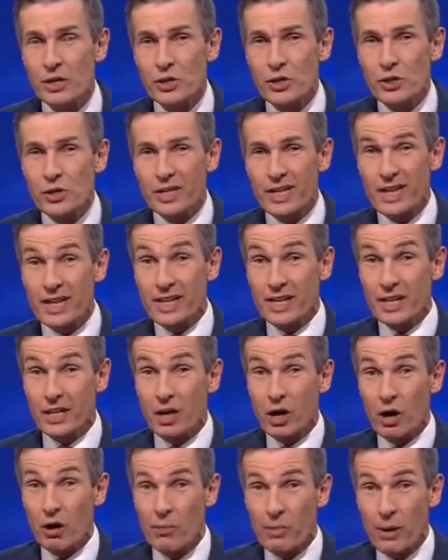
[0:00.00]
to the King
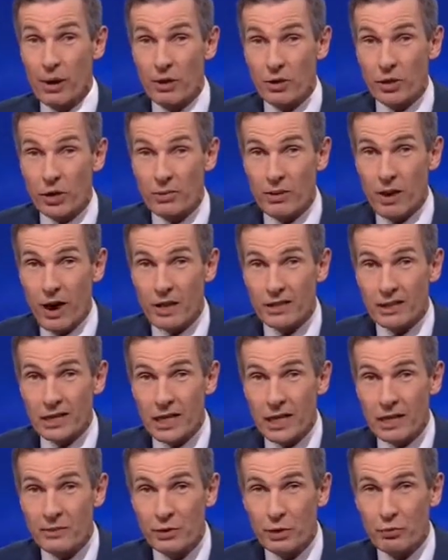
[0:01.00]
of Belgium
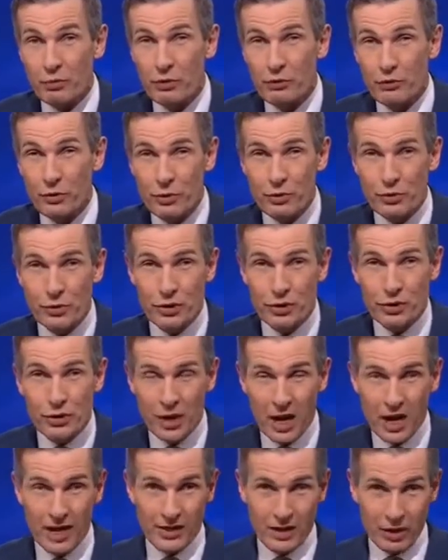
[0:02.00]
asking him to refuse to
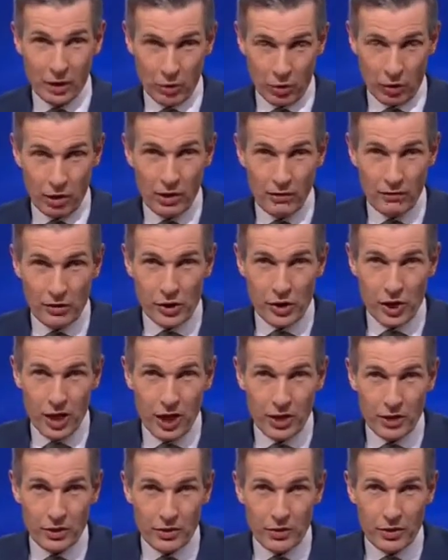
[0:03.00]
sign the law for
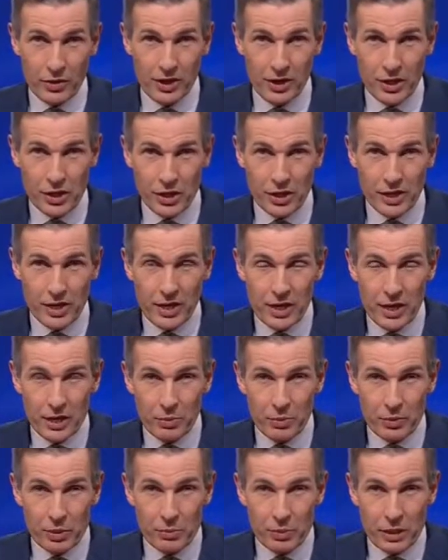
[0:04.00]
child euthanasia.
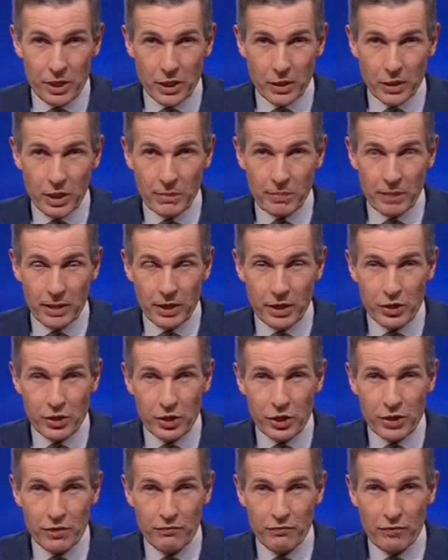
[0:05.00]
We'll speak to her
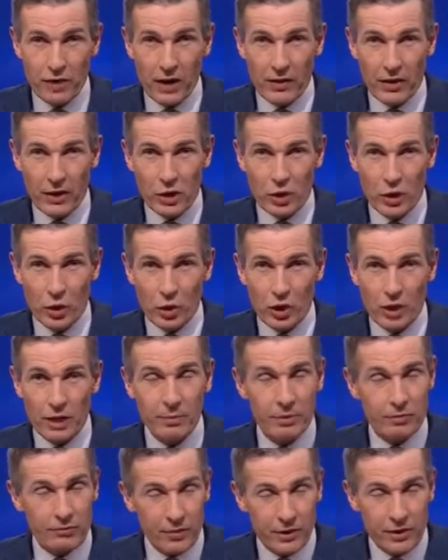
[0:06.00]
pediatrician father shortly,
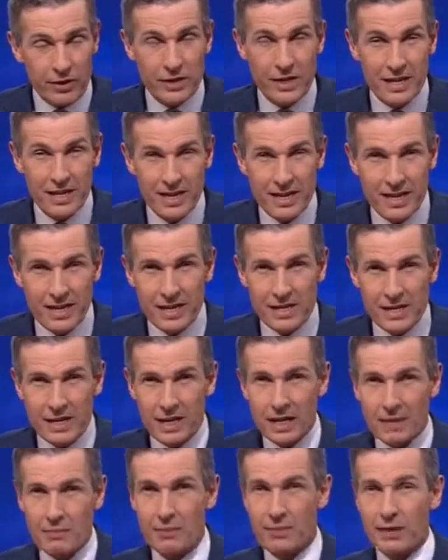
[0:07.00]
but first, here's a
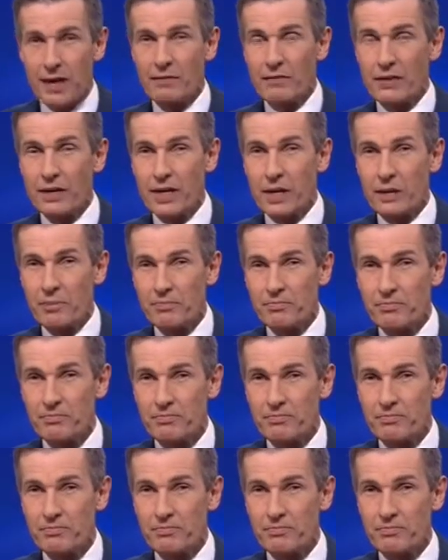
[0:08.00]
clip of that video.